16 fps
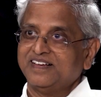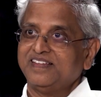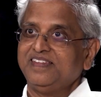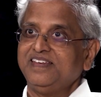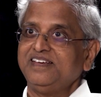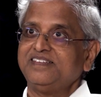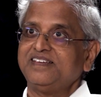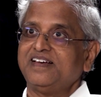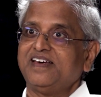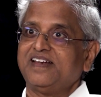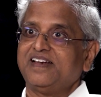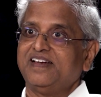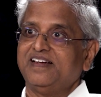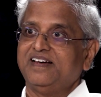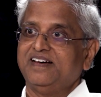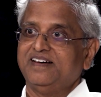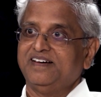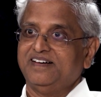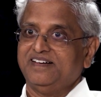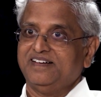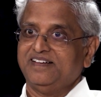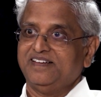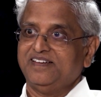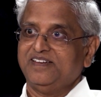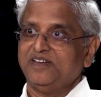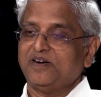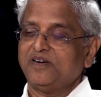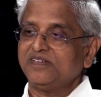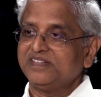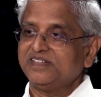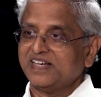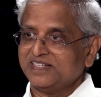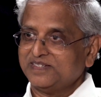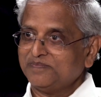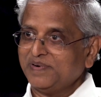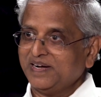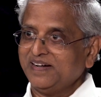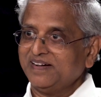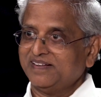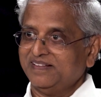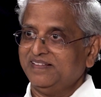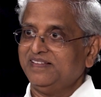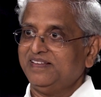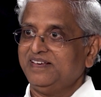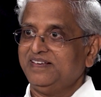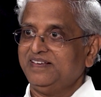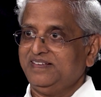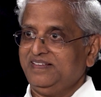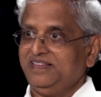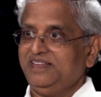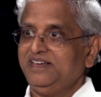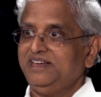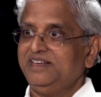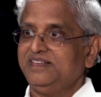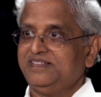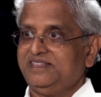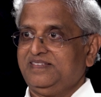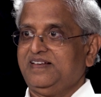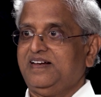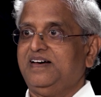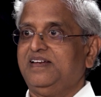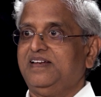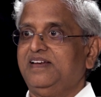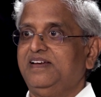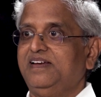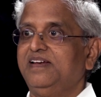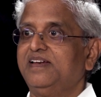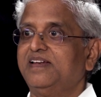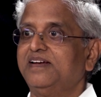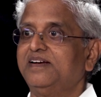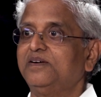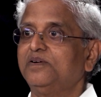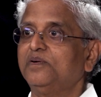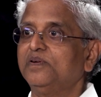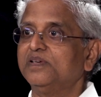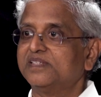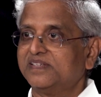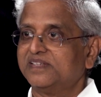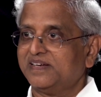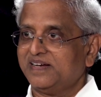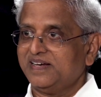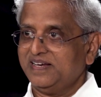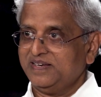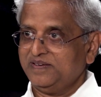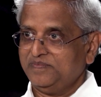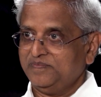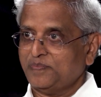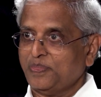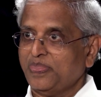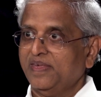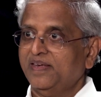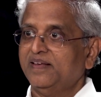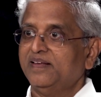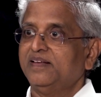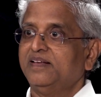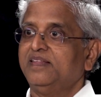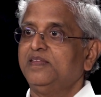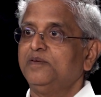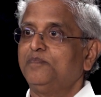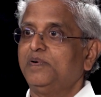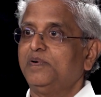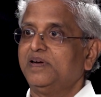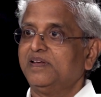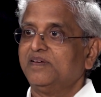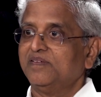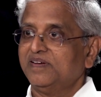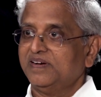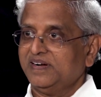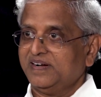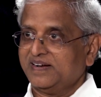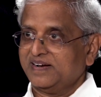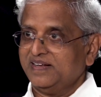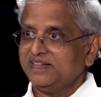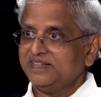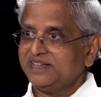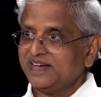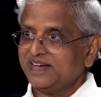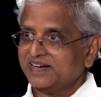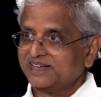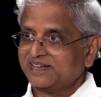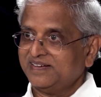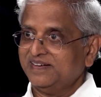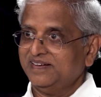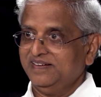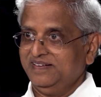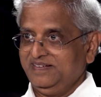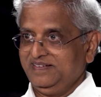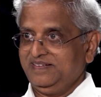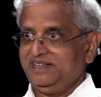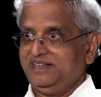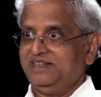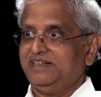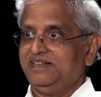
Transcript: These are not judgmental. These are intended to describe the particular transactional